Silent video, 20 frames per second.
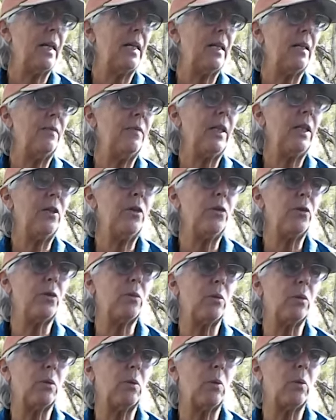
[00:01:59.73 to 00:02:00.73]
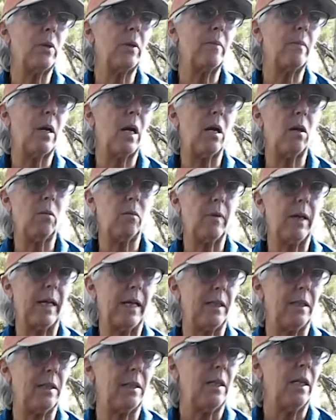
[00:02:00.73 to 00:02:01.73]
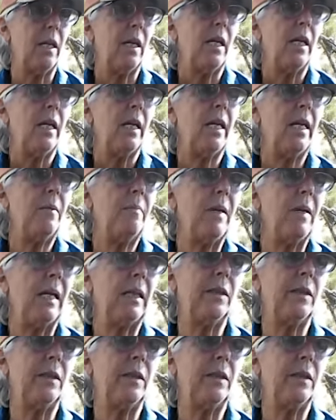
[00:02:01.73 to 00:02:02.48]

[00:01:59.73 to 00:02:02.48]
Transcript: of the usual quarter-mile race, he made